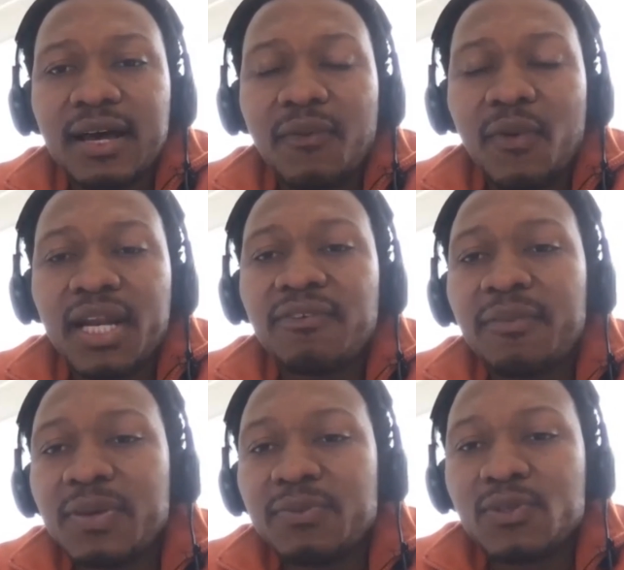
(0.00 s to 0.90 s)

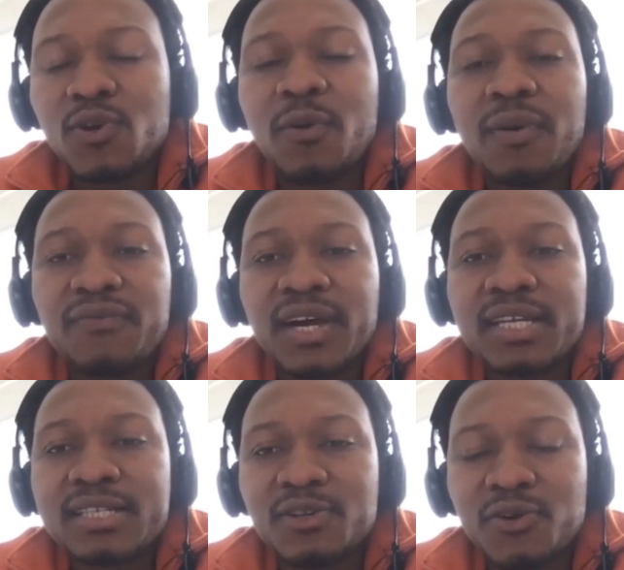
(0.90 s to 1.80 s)
whenever people talk about
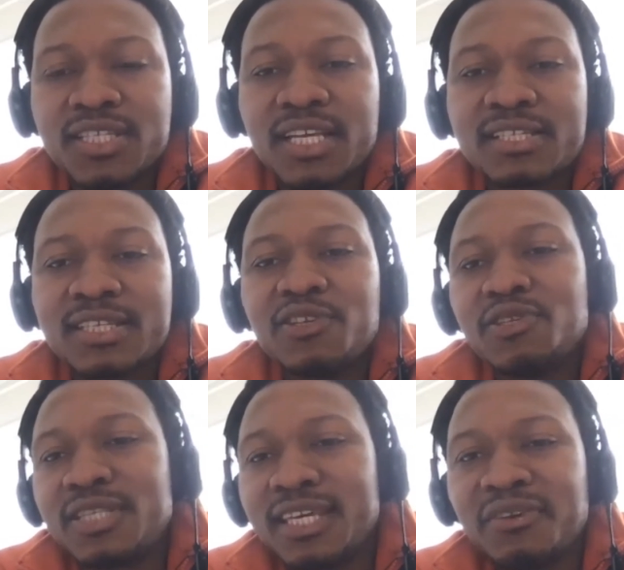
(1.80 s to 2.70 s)
finance, it always sounds like
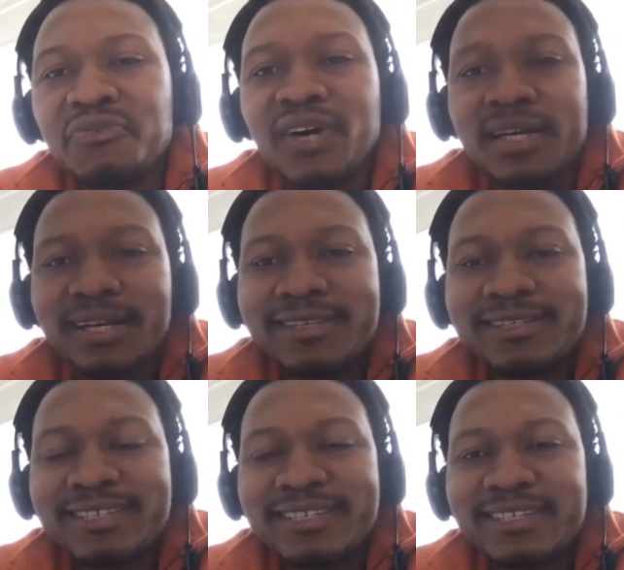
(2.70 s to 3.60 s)
you're taking
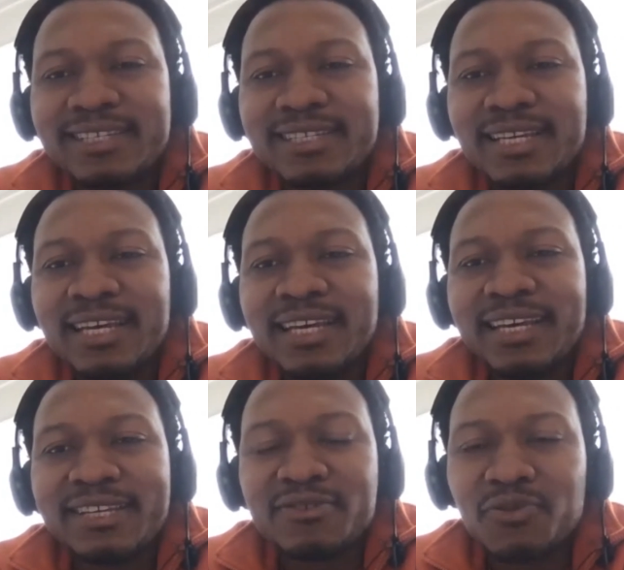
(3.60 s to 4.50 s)
finance.
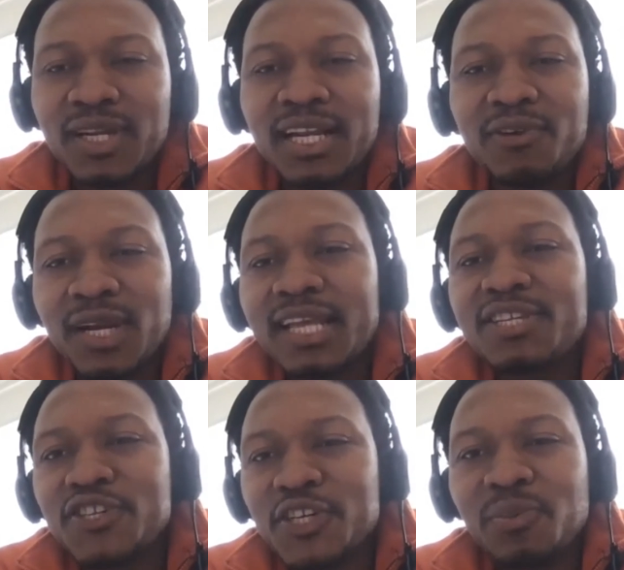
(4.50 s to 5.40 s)
It's really a
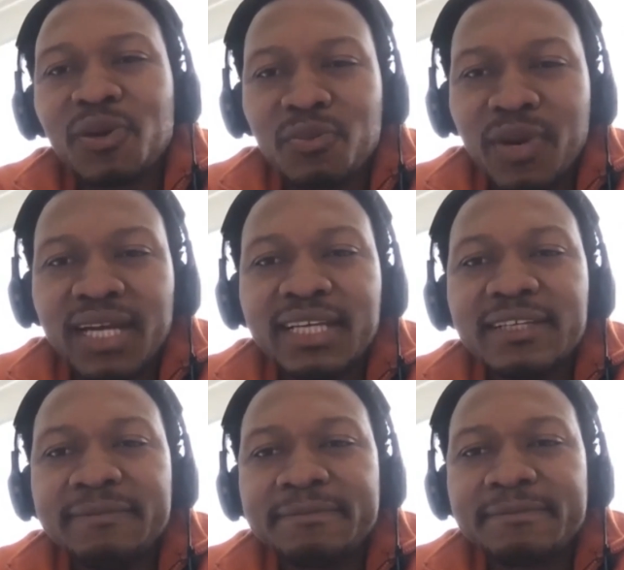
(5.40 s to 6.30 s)
relationship with
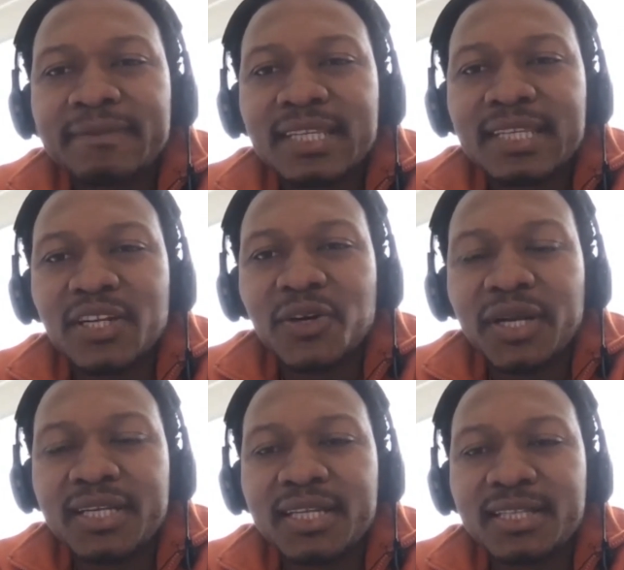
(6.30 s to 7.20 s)
money,
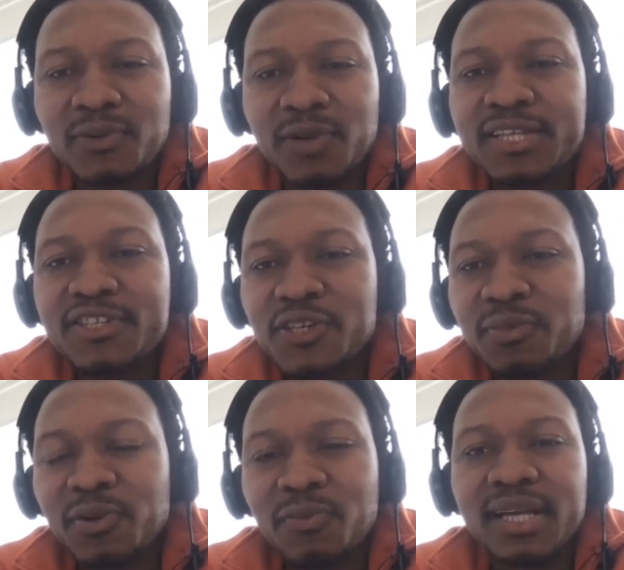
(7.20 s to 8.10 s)
and the
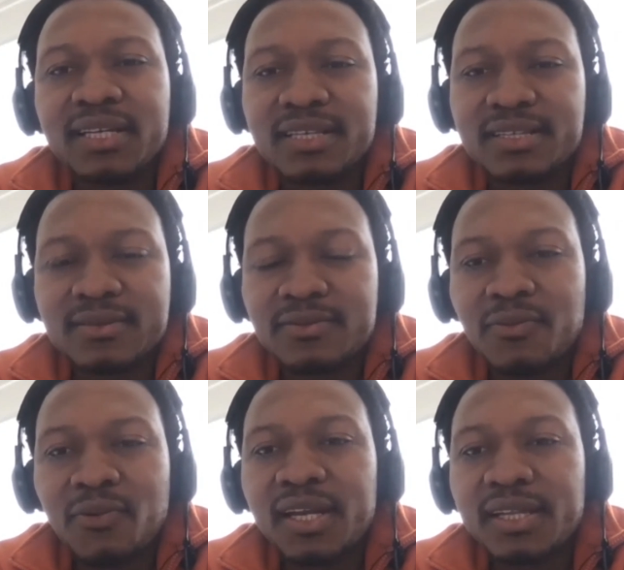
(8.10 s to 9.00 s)
relationship with money is
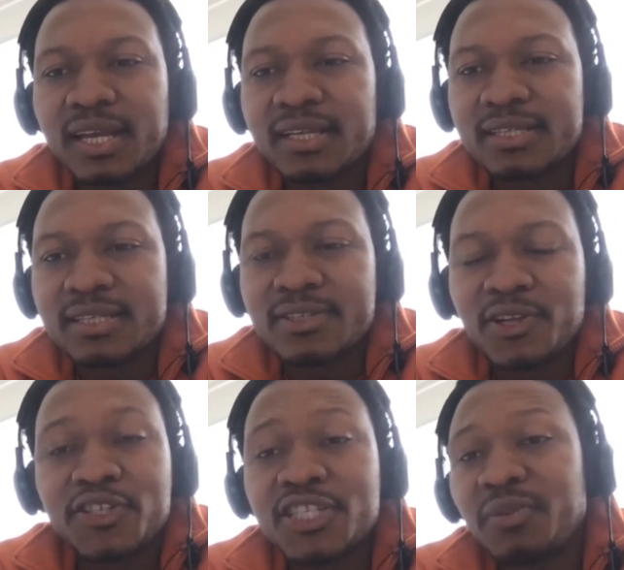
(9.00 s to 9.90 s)
one that is
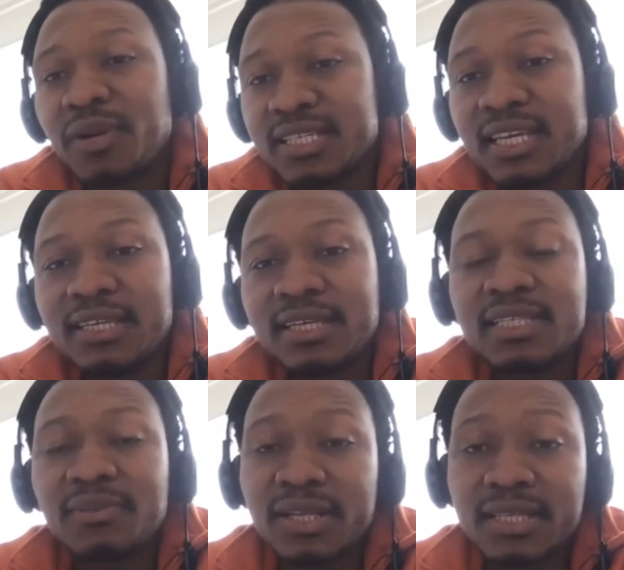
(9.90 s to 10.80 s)
not just about taking,
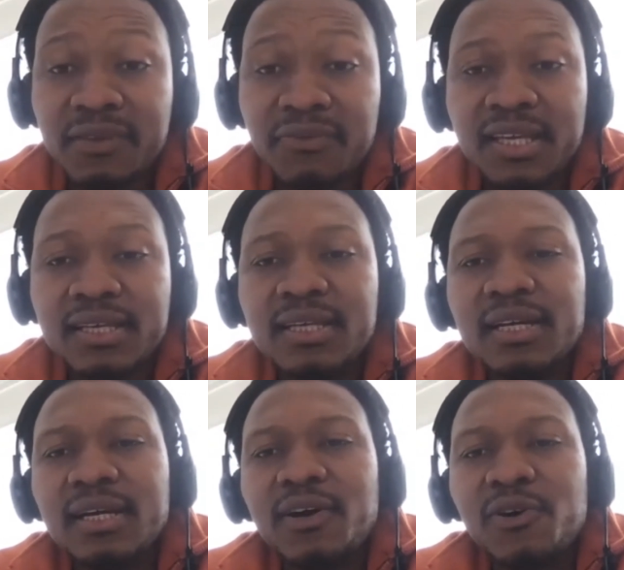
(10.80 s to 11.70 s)
it's about giving
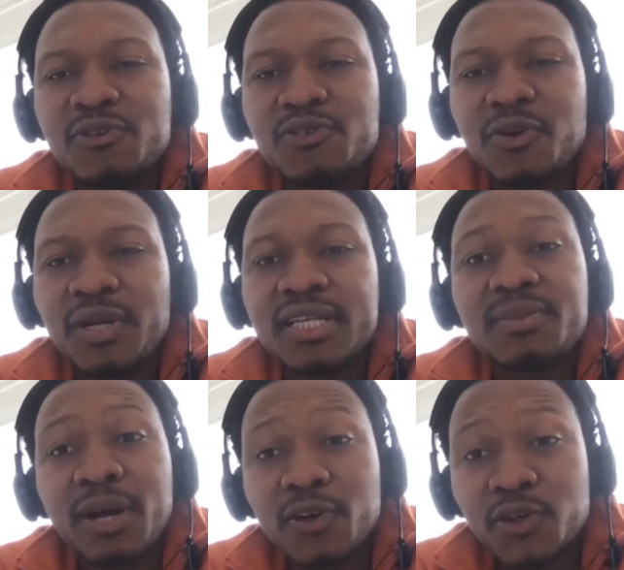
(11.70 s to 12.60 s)
also, and
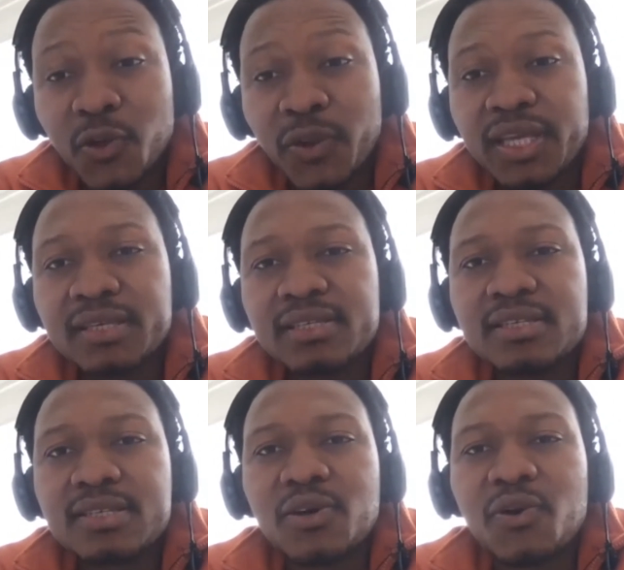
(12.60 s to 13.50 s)
it's about growing.
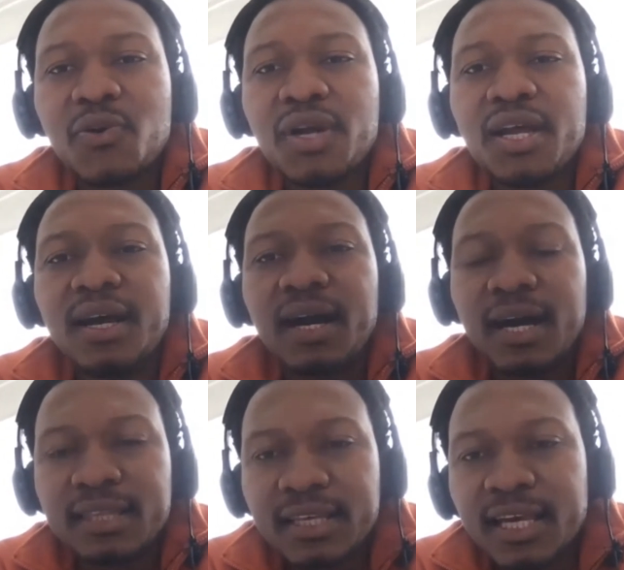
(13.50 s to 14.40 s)
So
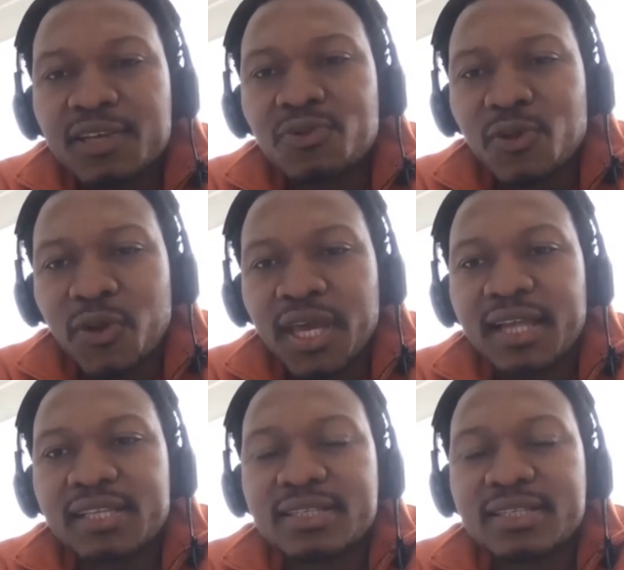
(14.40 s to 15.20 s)
I think as we look at